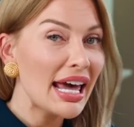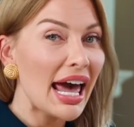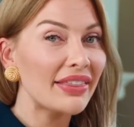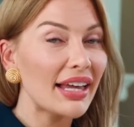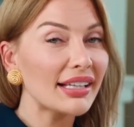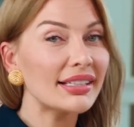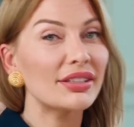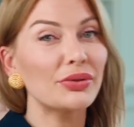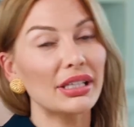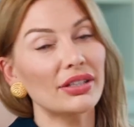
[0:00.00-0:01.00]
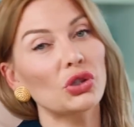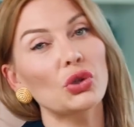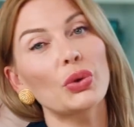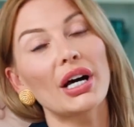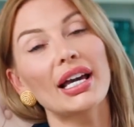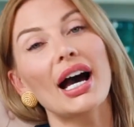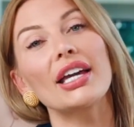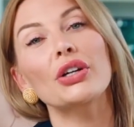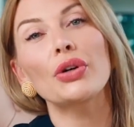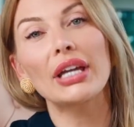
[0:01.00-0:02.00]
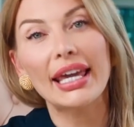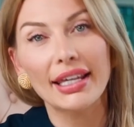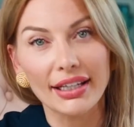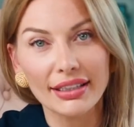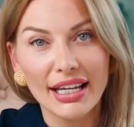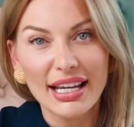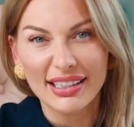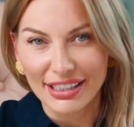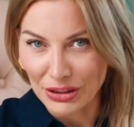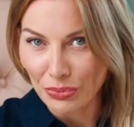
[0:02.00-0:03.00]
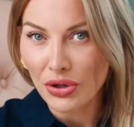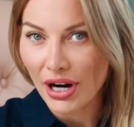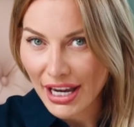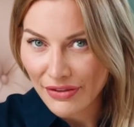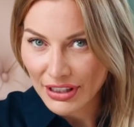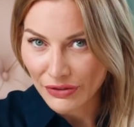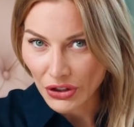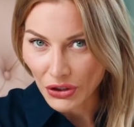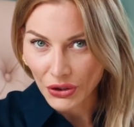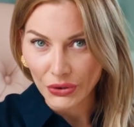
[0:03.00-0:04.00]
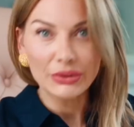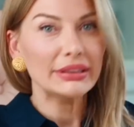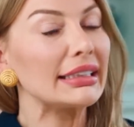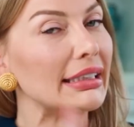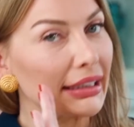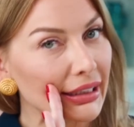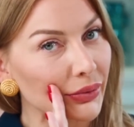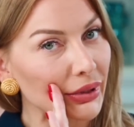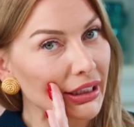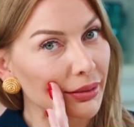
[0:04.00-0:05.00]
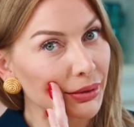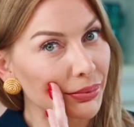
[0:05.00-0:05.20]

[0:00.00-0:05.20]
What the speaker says: And that's the reason to why I created this private video. Yes, I want to keep it